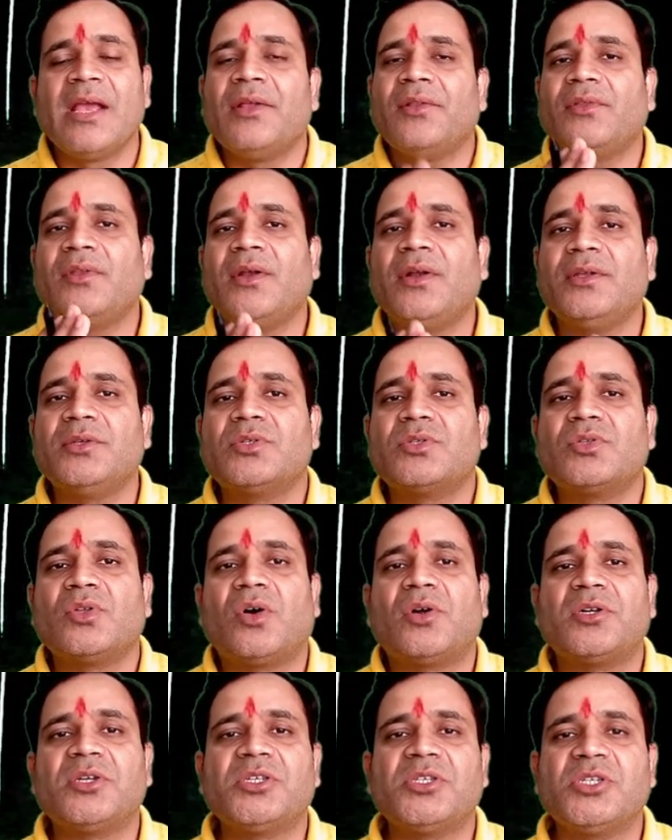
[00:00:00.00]
then it's
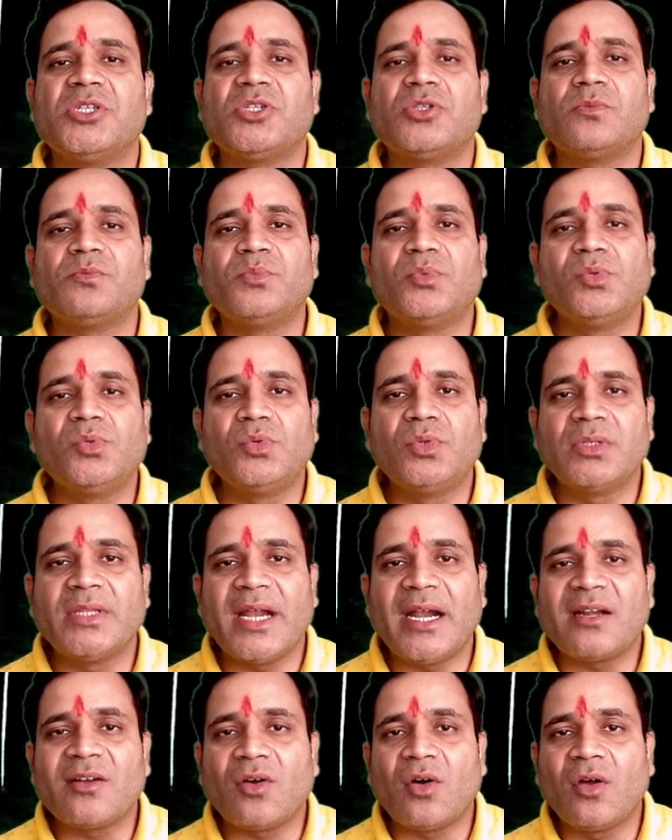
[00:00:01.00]
not easy to put
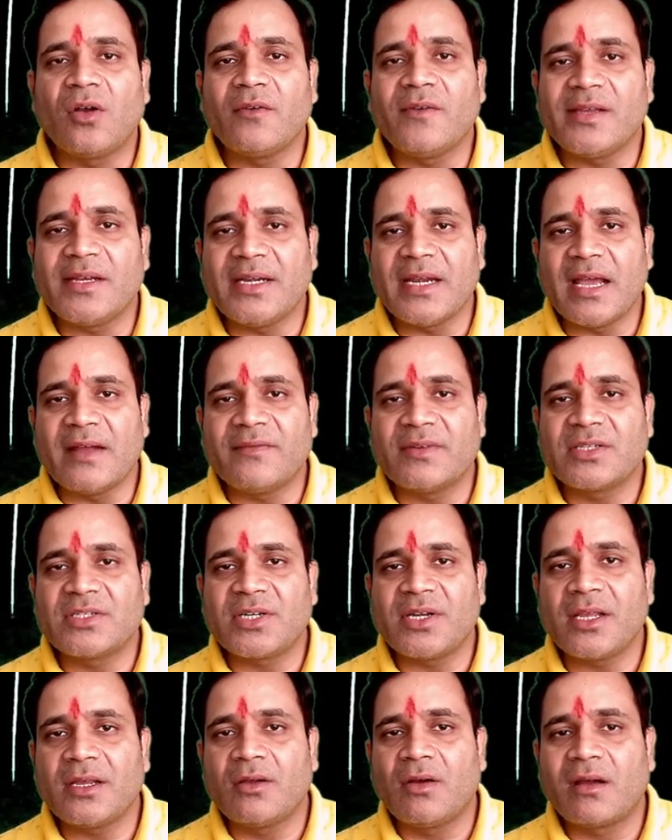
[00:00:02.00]
that all very
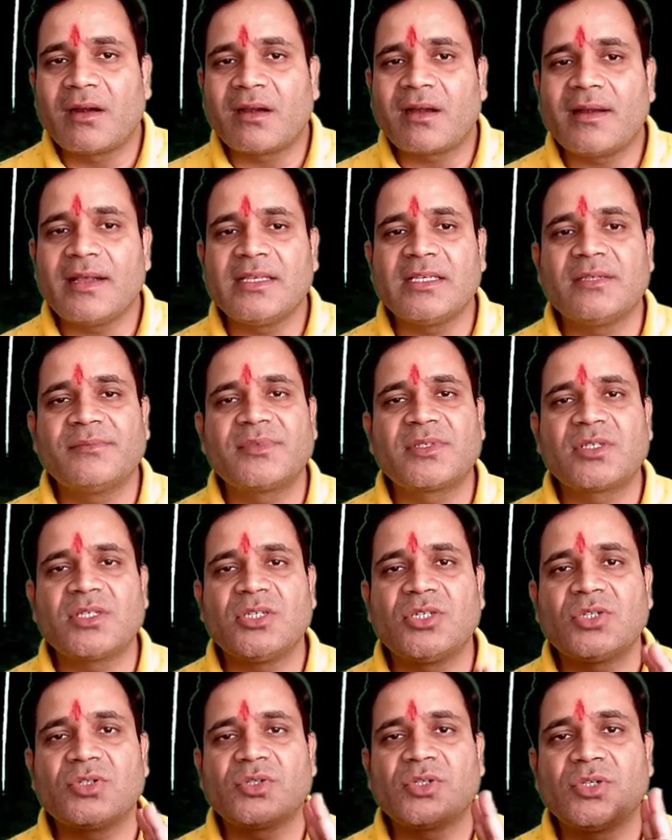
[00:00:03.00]
diversity organisms
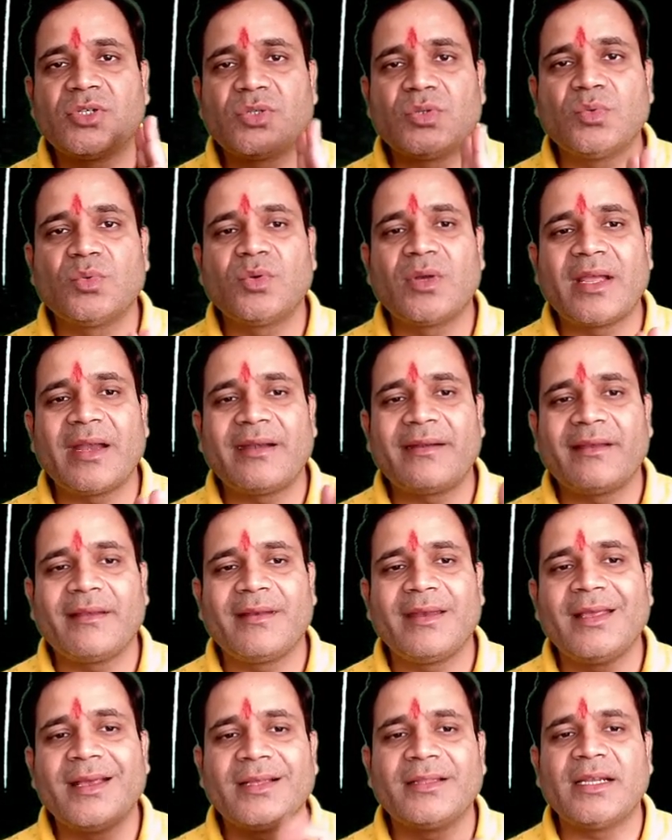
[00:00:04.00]
into the two
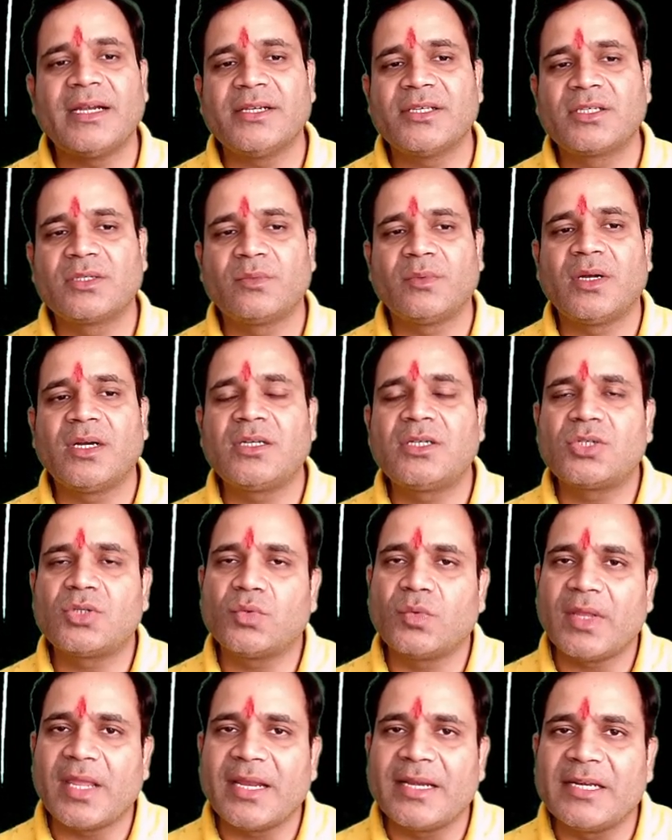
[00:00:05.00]
criteria, that is what,
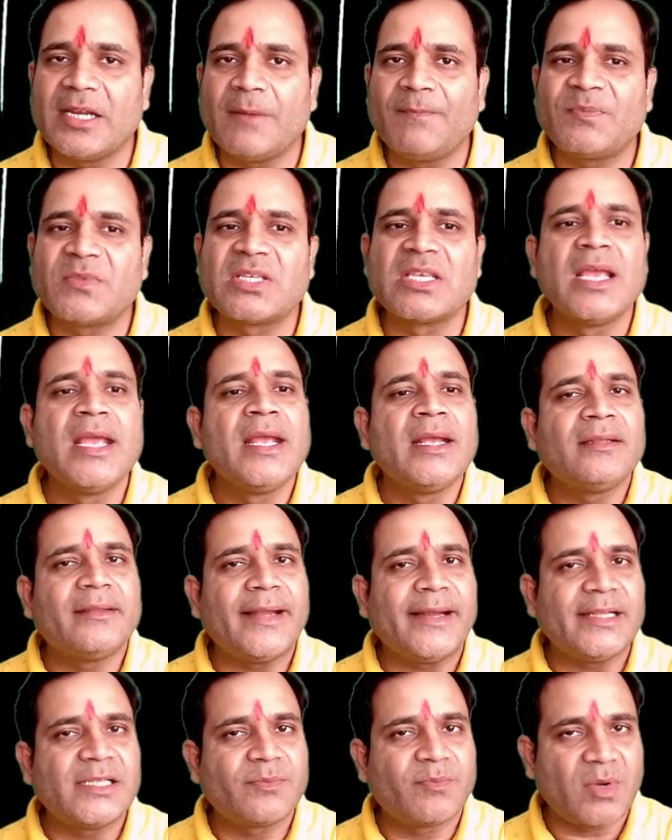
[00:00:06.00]
two kingdoms,
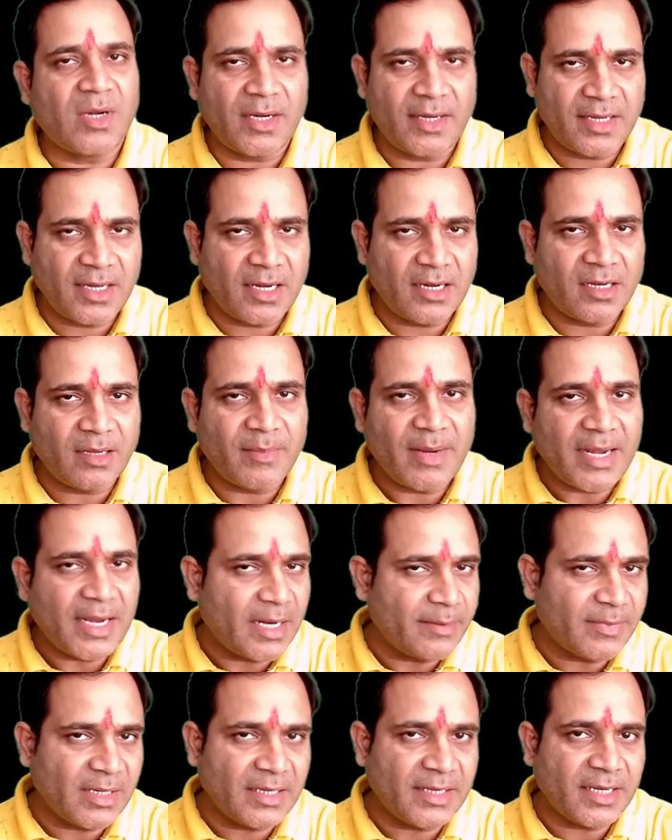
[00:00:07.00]
that is plant kingdom and
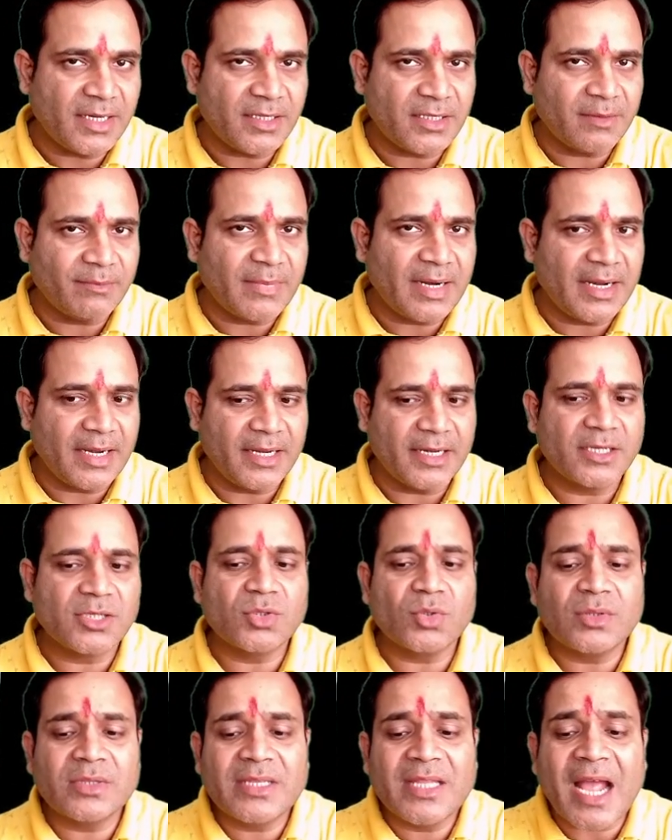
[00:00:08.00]
animal kingdom, my dear.
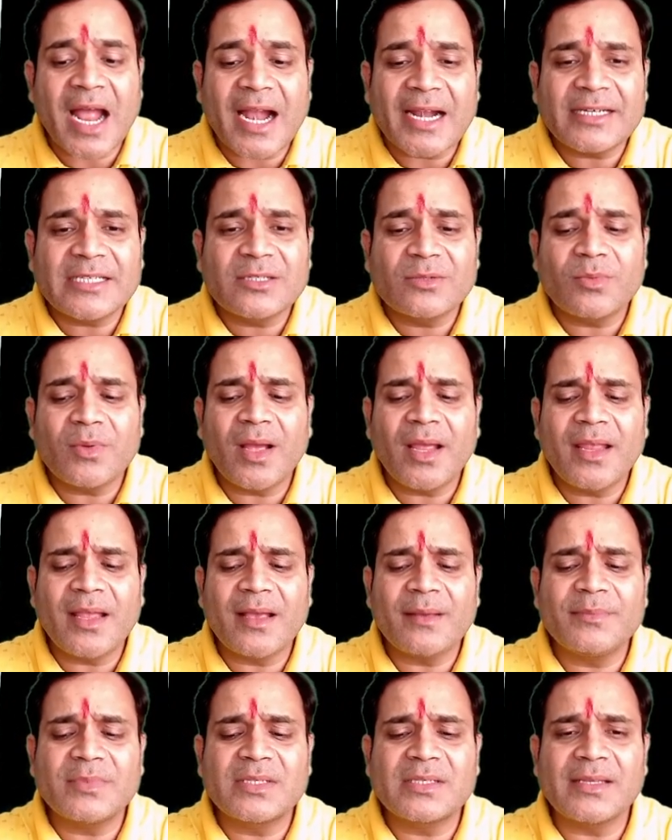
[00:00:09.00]
So that's why
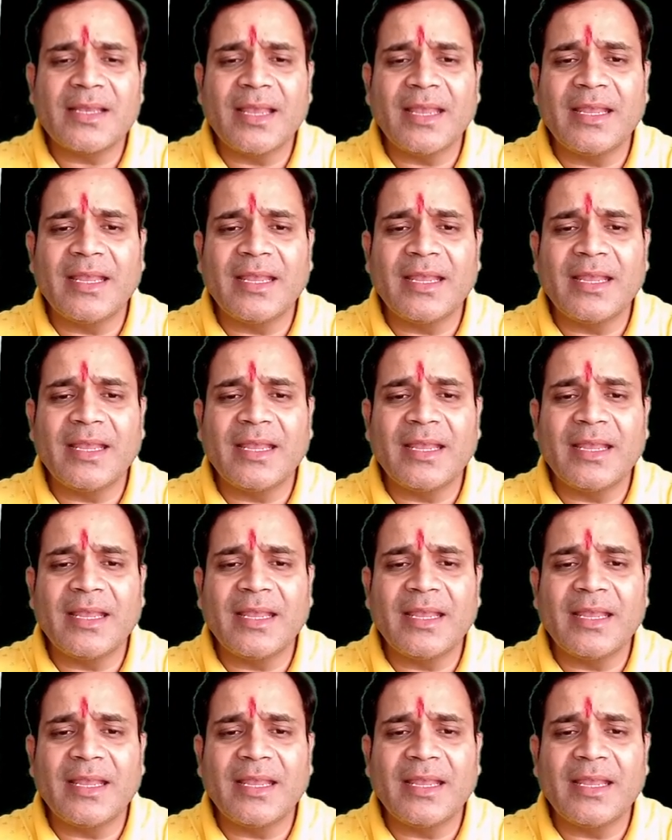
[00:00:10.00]
I'm saying